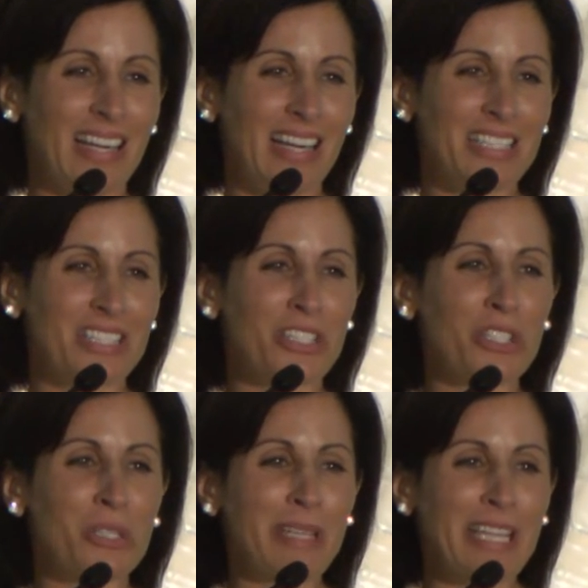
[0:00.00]
And so
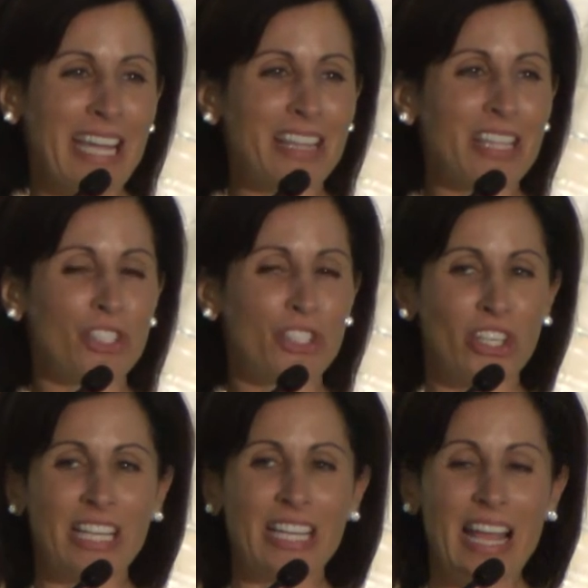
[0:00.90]
she began this
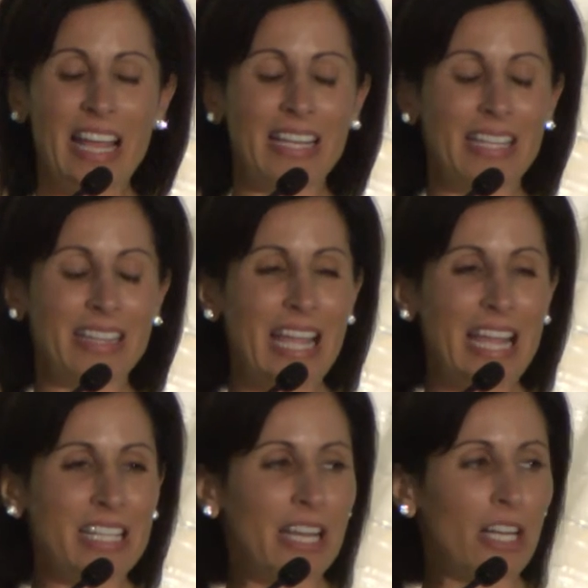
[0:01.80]
journey, and at the
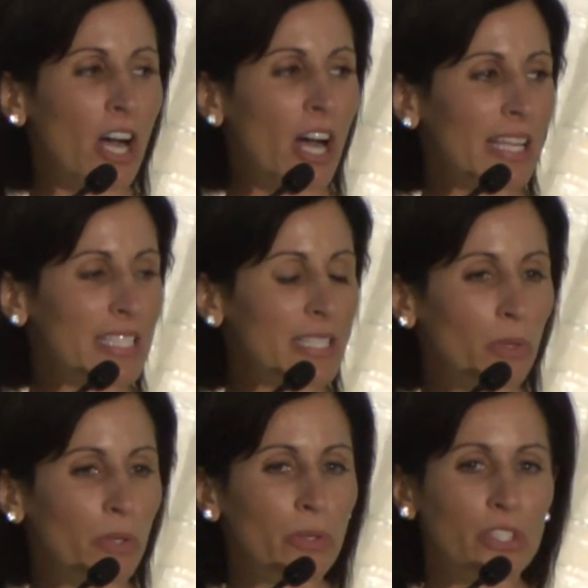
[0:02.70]
end of that call, I said,
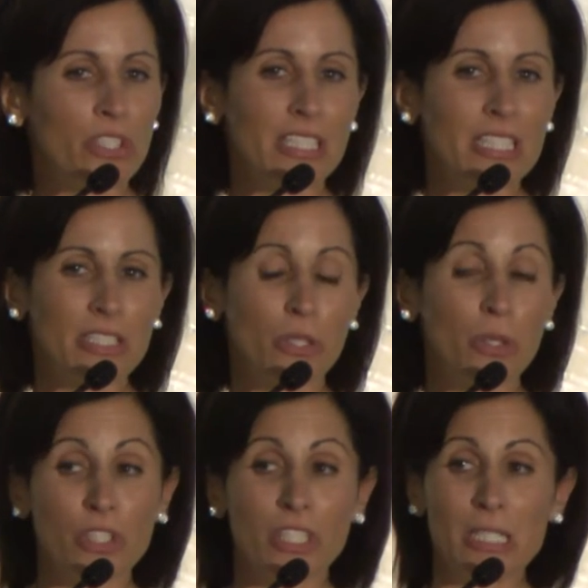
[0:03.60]
well, who should
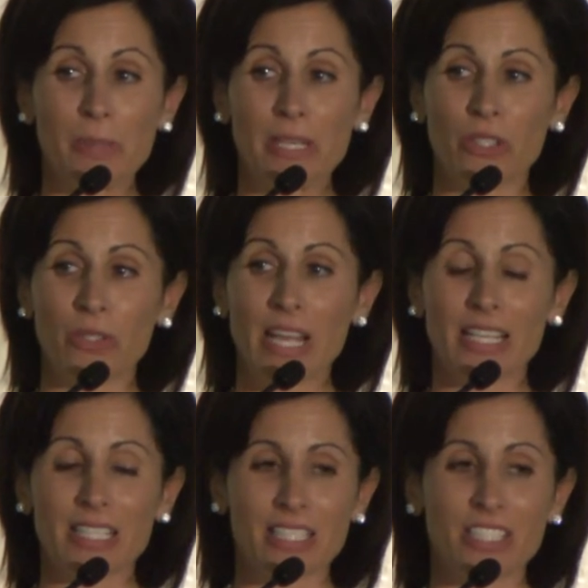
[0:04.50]
I speak to
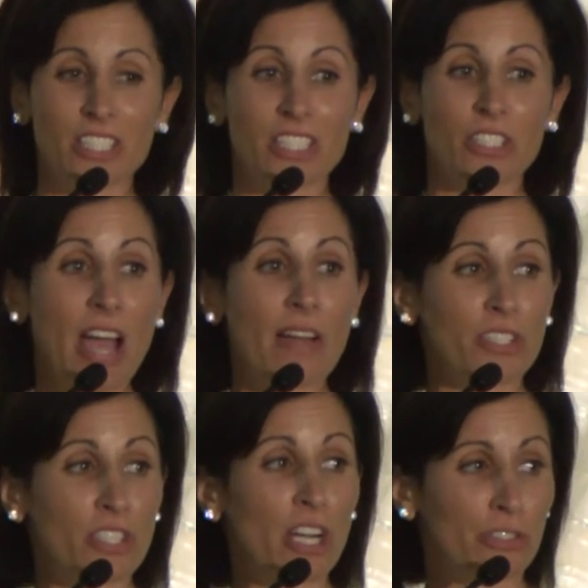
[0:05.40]
next? And she said, you have
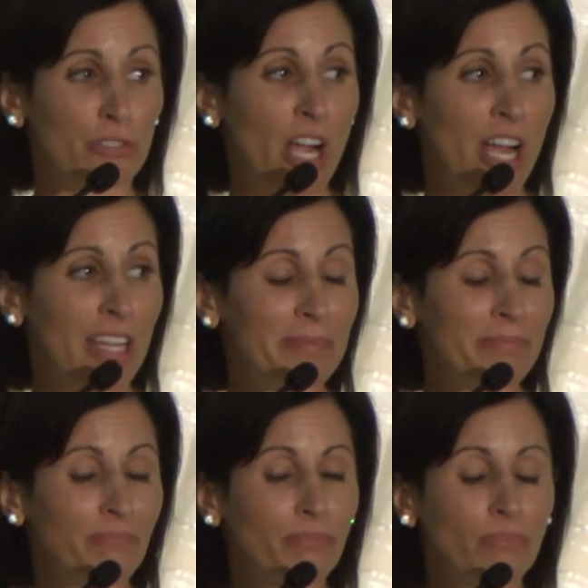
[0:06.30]
to talk to Ron.
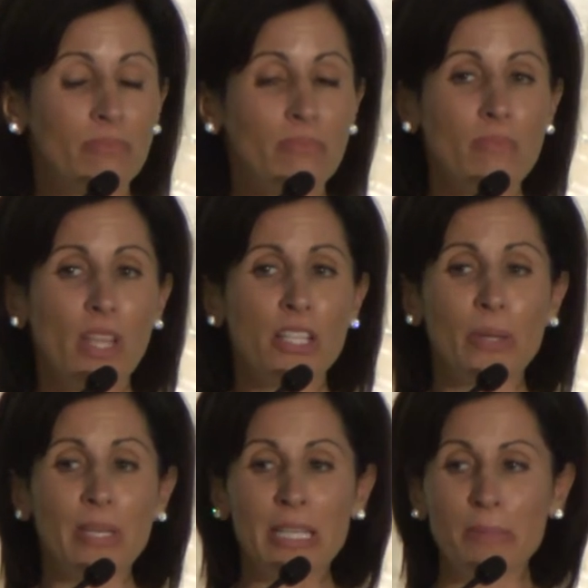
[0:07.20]
And
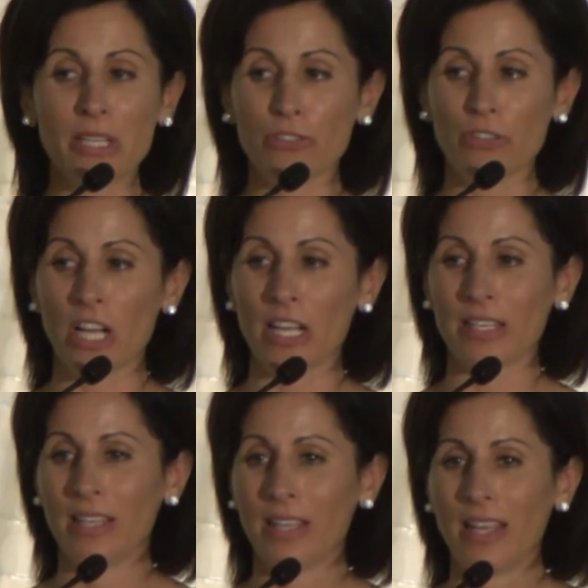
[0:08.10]
so I emailed
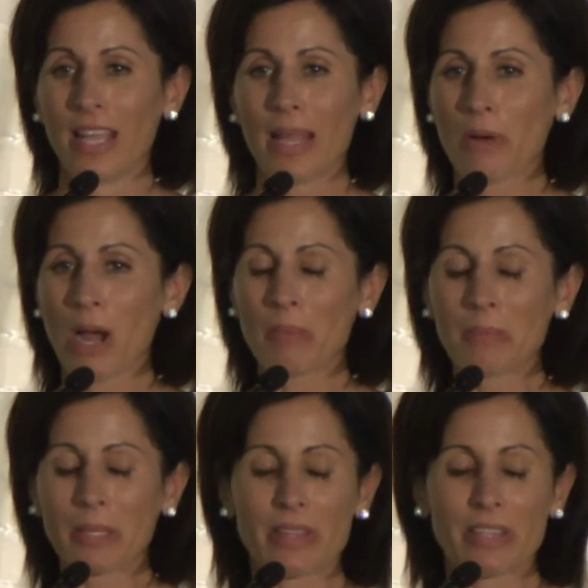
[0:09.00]
Ron, and
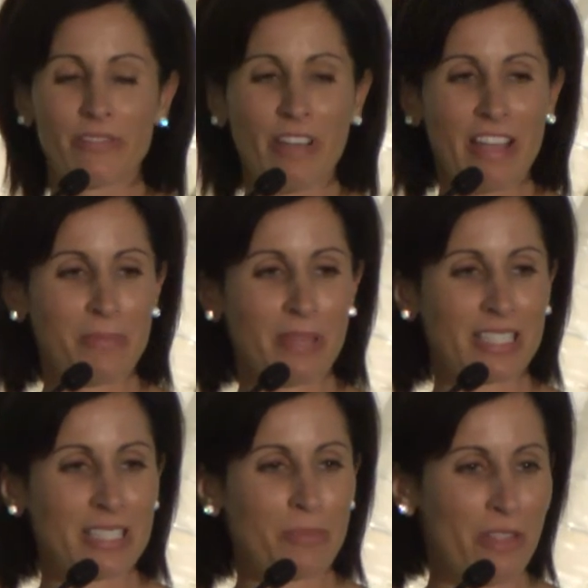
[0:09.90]
probably within 5
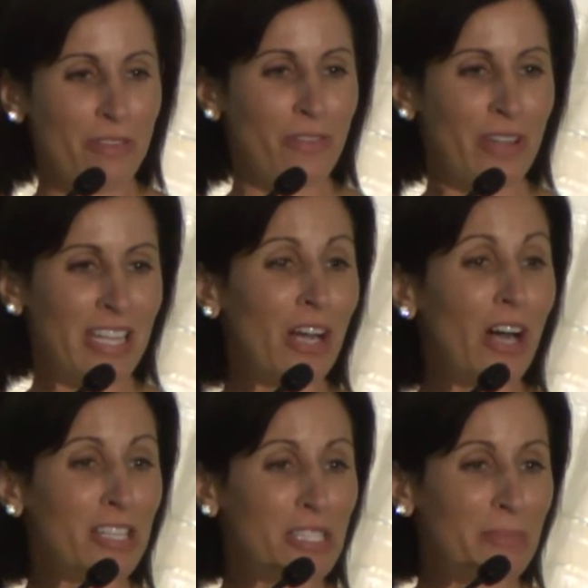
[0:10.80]
minutes, he
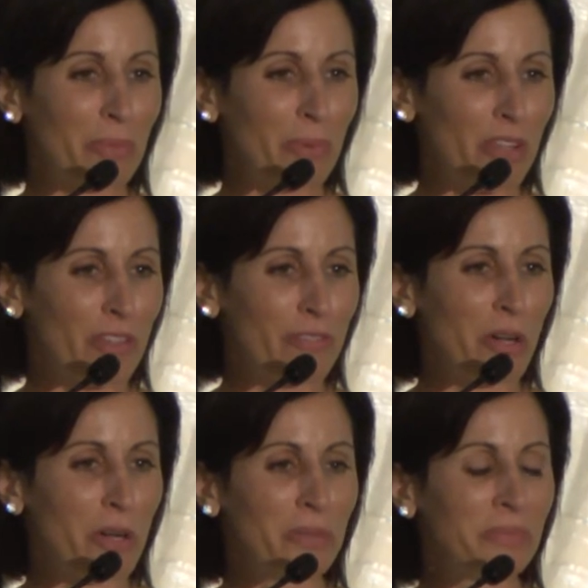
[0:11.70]
calls me, and we're on the
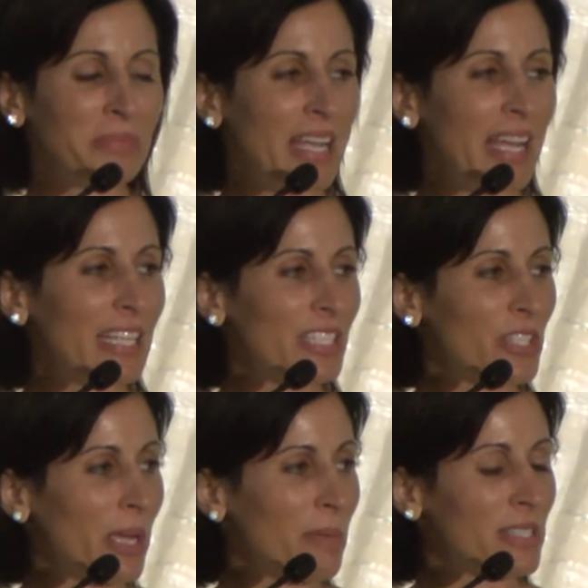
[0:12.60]
phone. And he says,
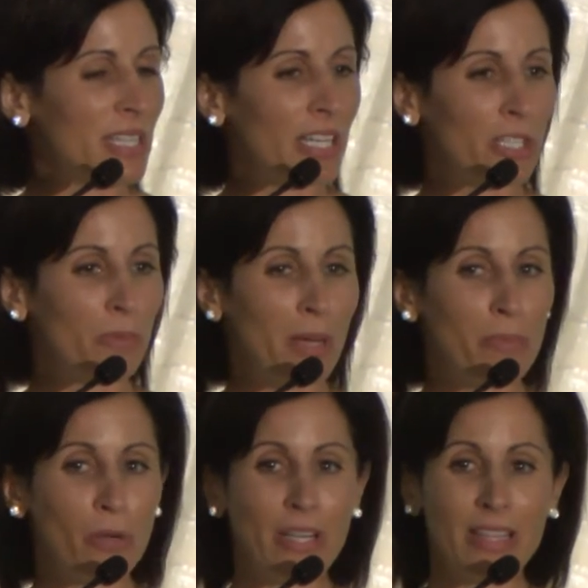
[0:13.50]
okay, I'm sending you my
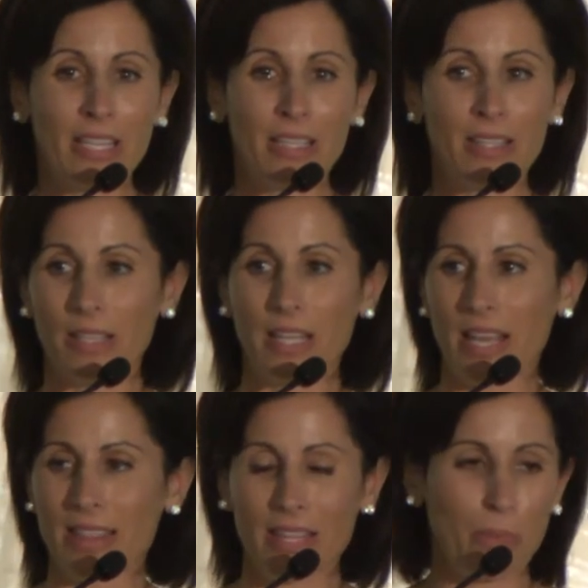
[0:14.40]
book, and then, like,
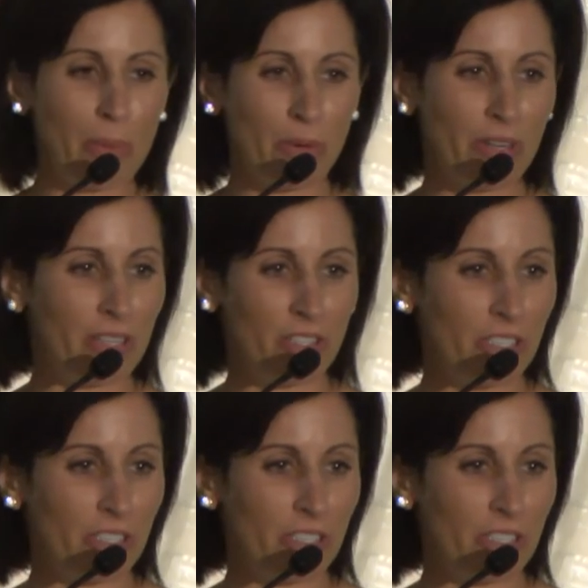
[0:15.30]
I think we were in your